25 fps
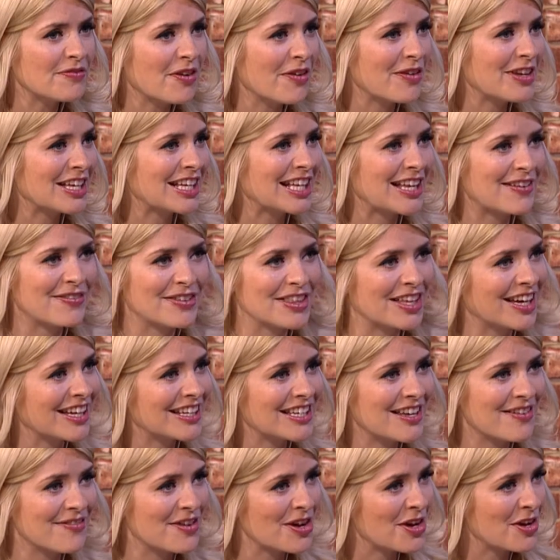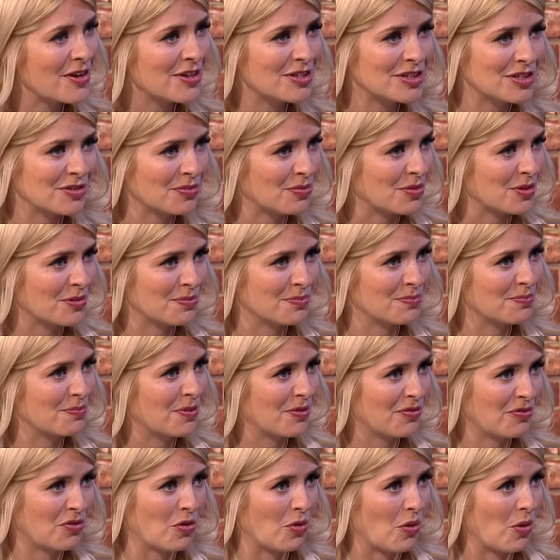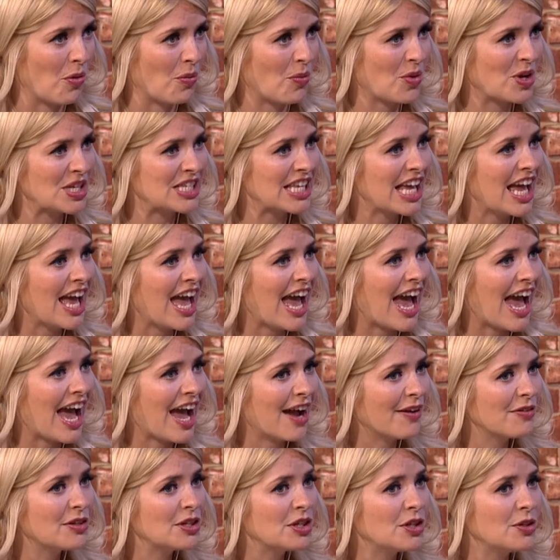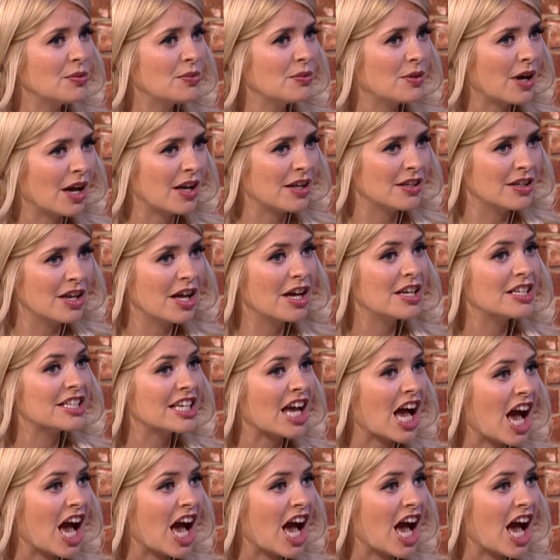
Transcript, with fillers: very clever that I'd never heard of was, before was how you learnt to